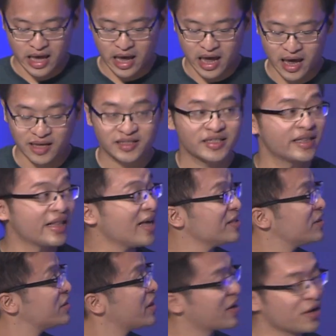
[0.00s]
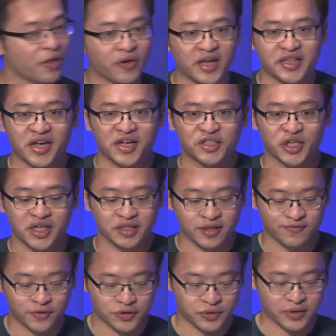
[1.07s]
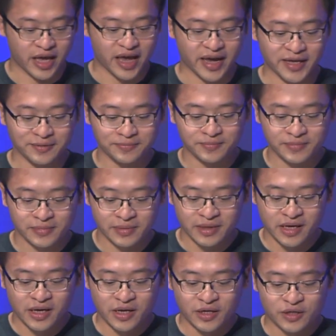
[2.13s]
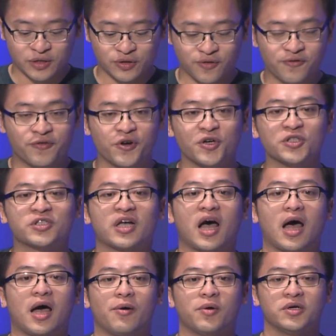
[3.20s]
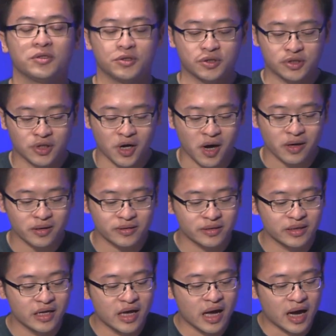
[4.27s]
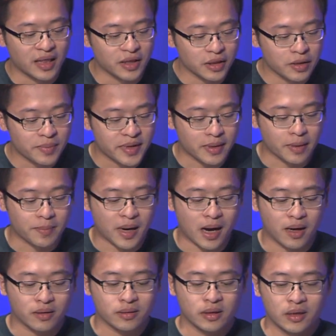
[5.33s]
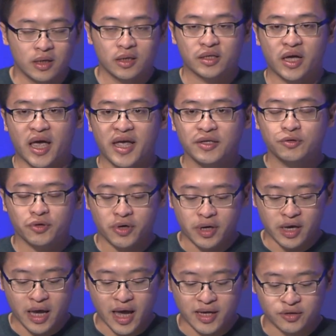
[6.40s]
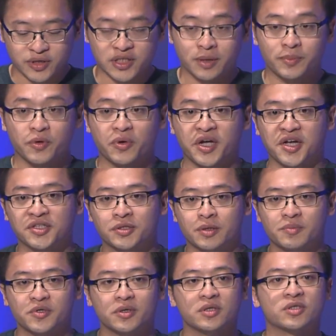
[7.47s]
And let's take a look at the agenda for today. So first, I want to talk a little bit about the Android addressable customer.